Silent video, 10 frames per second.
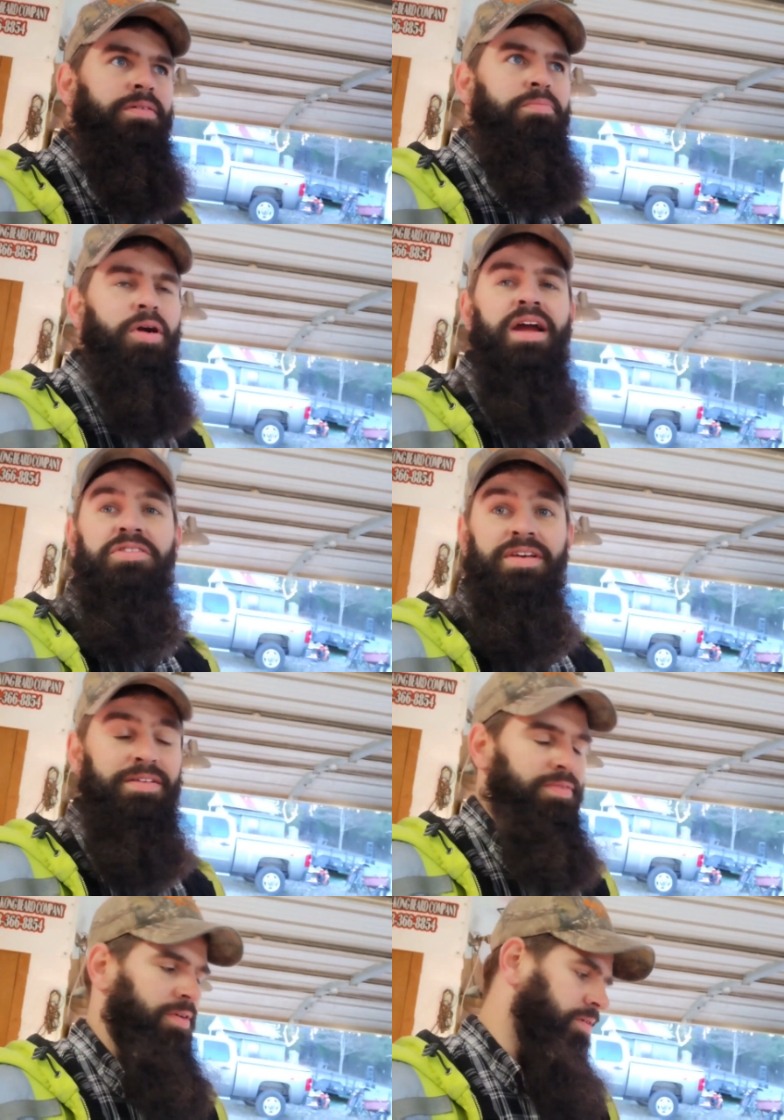bracing
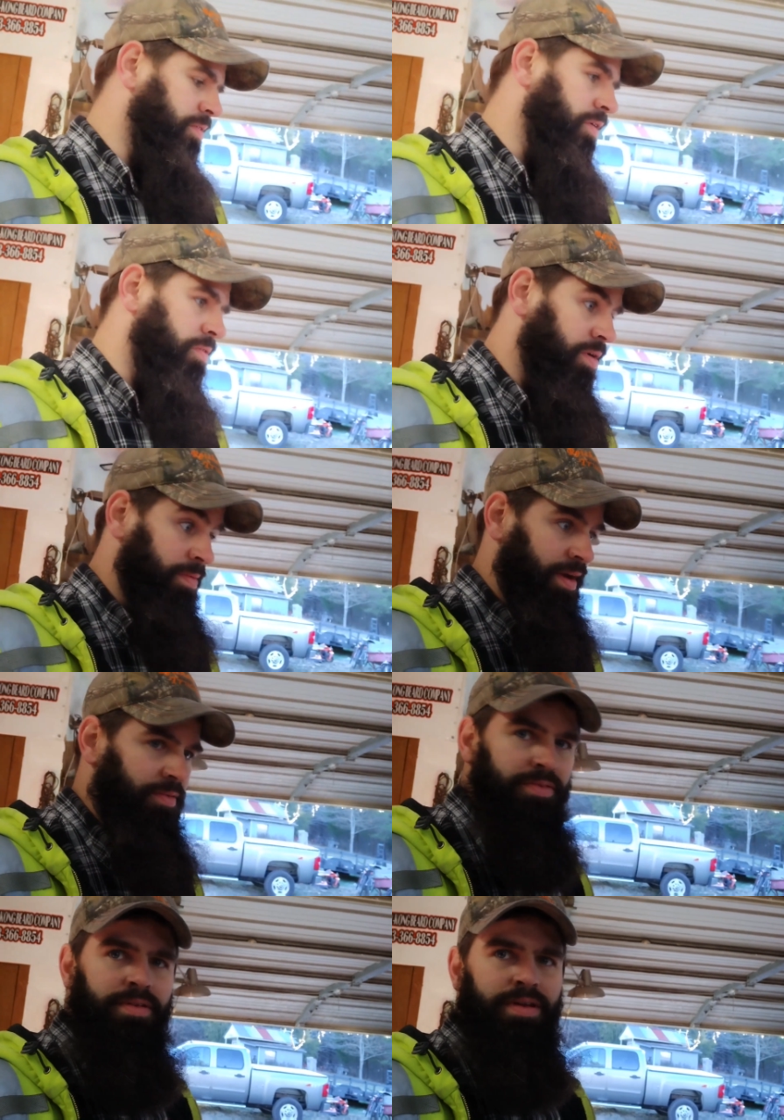for the rear quarter panels.
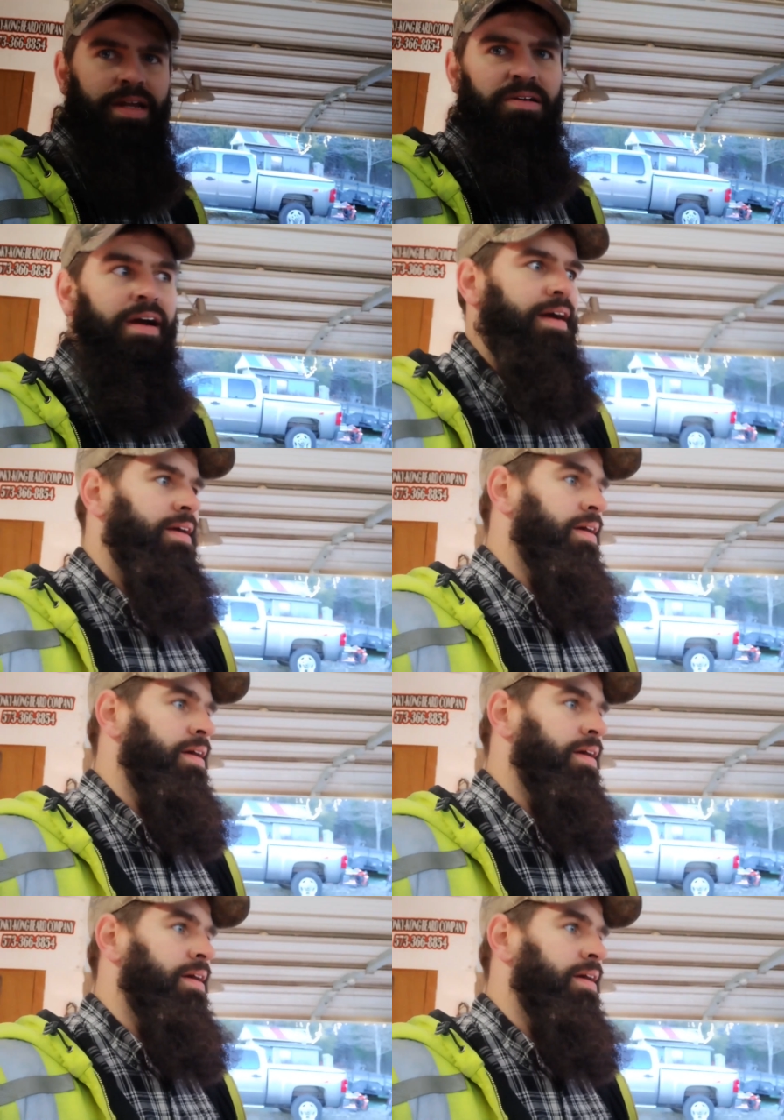Let's get it right.